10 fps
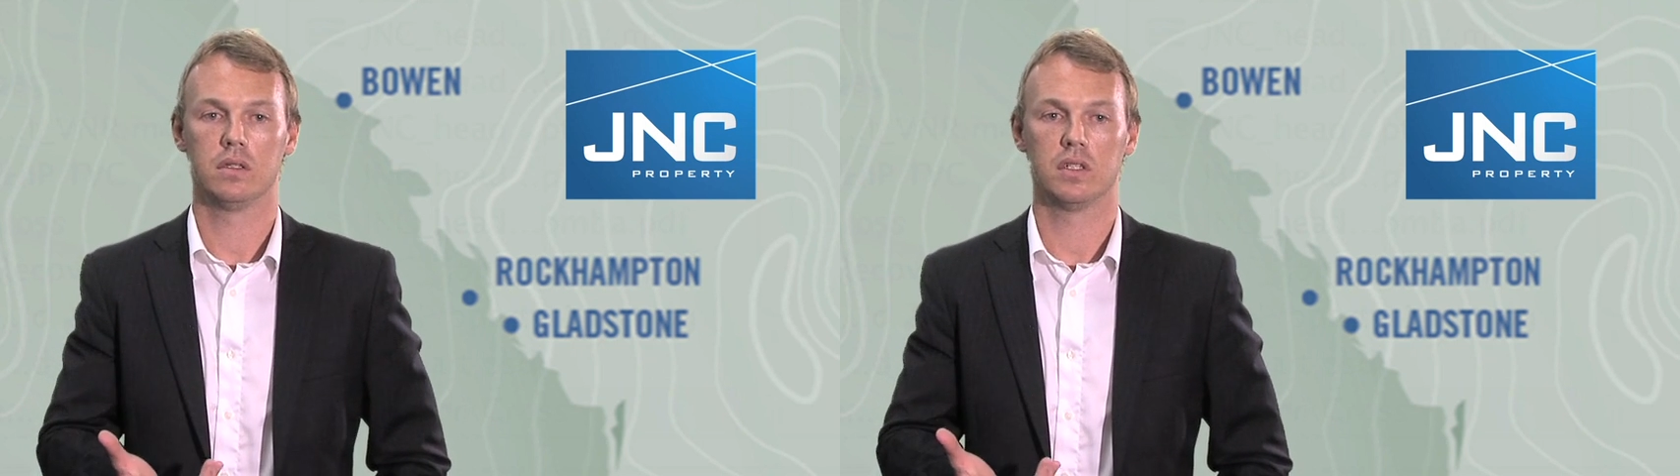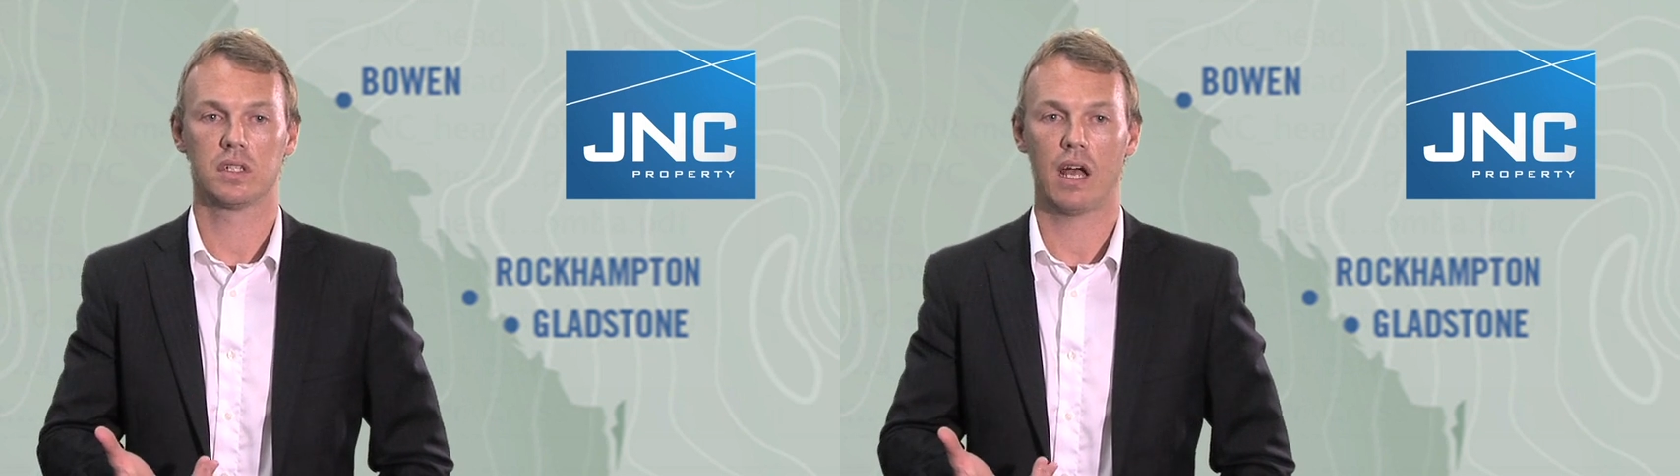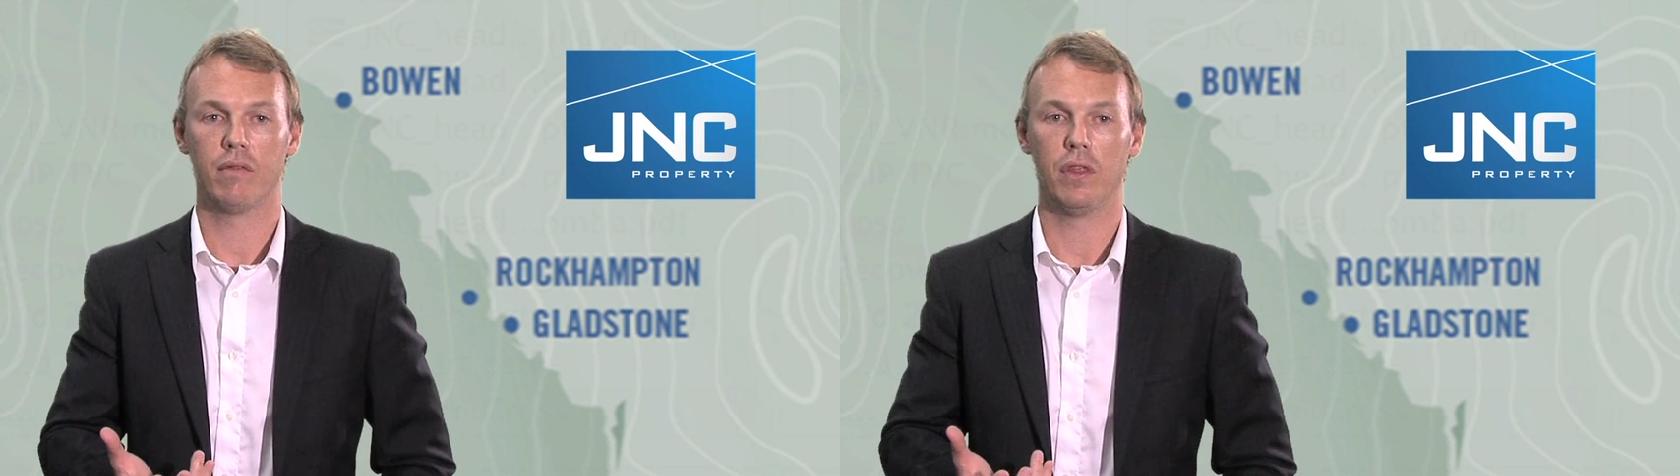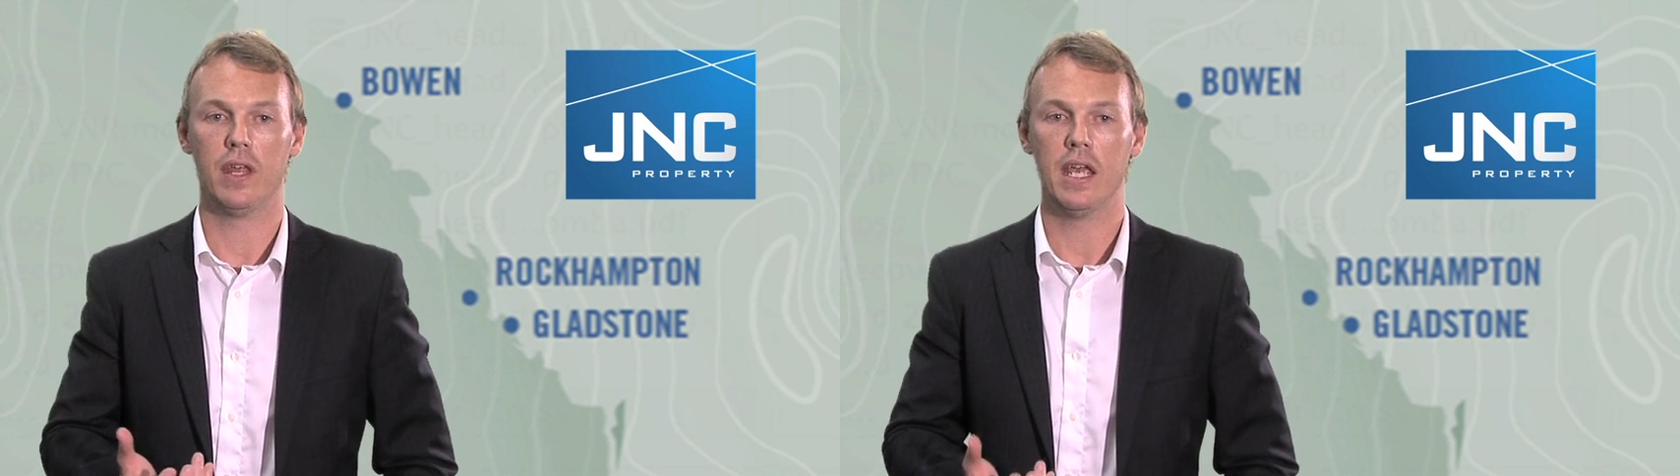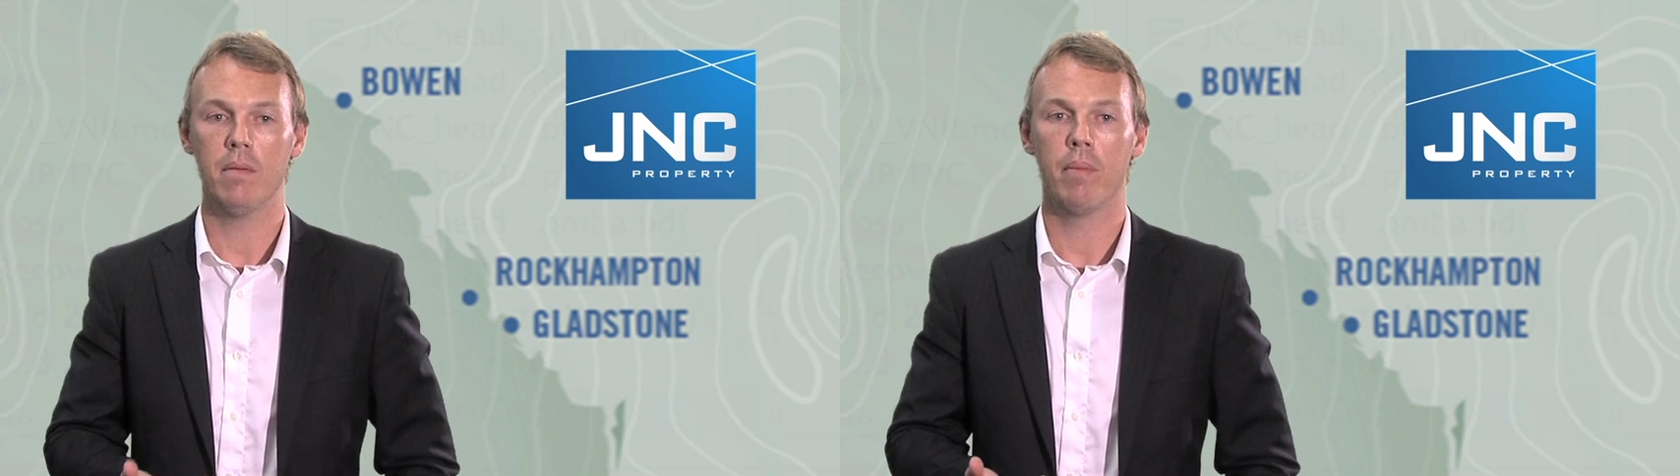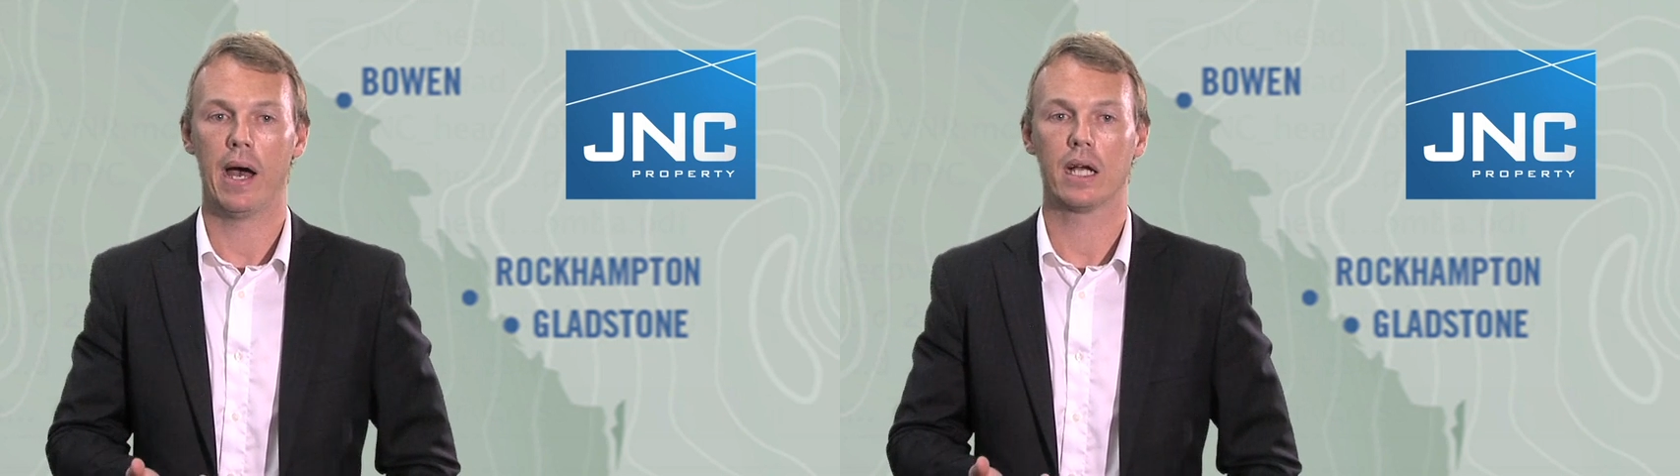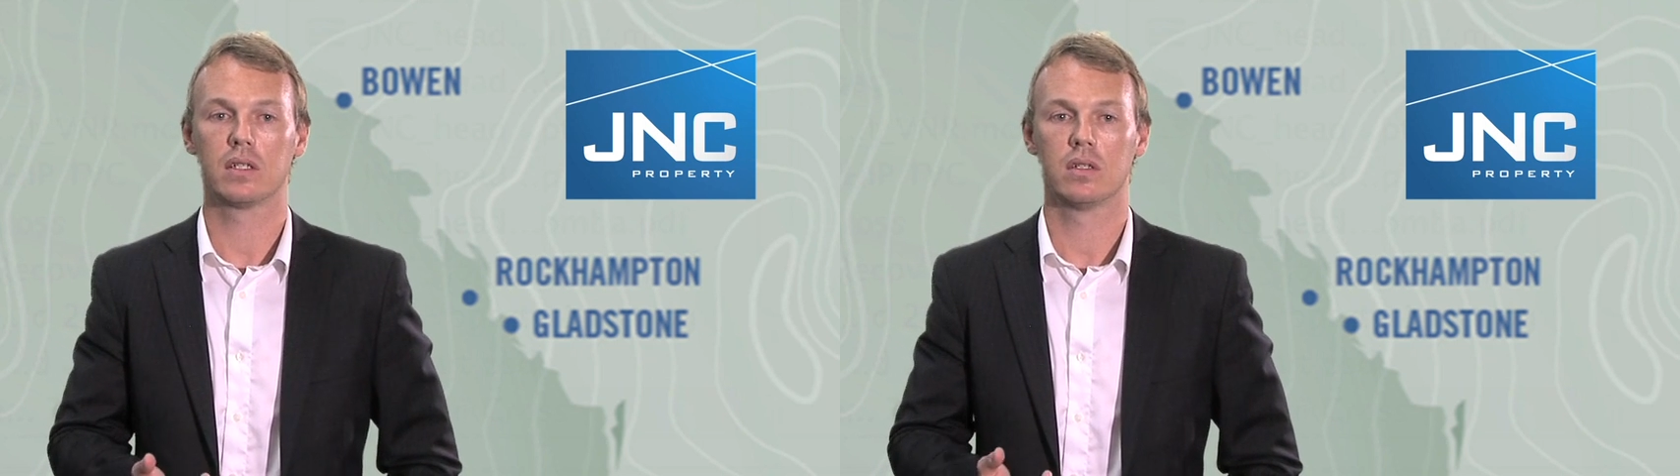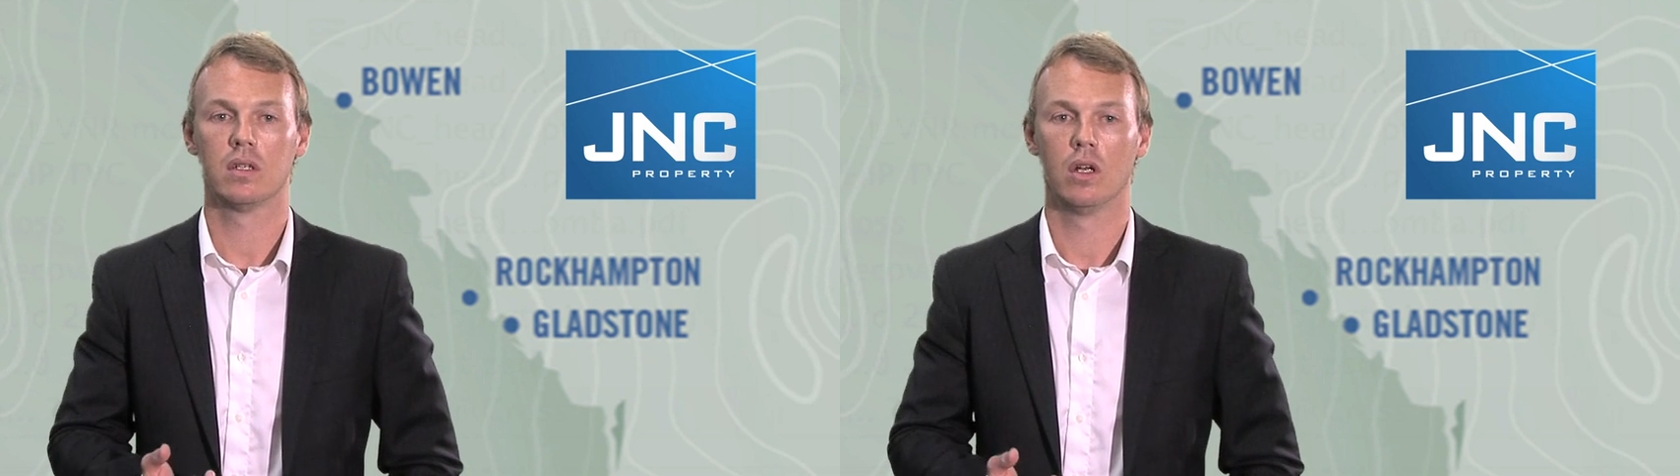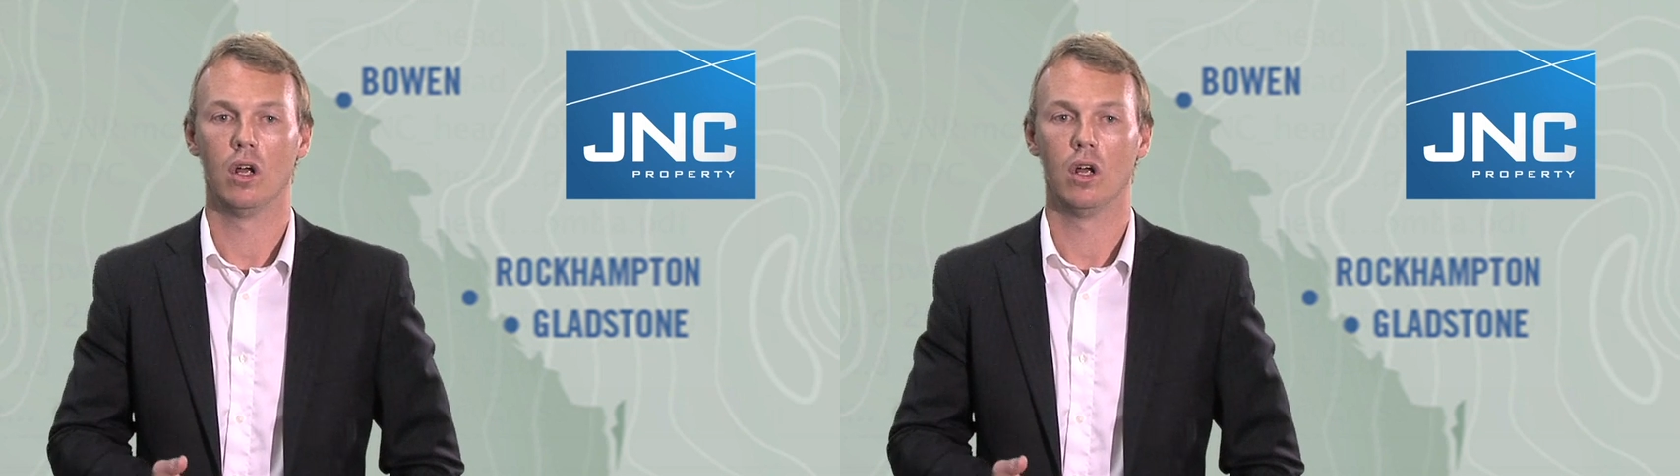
discovered the impacts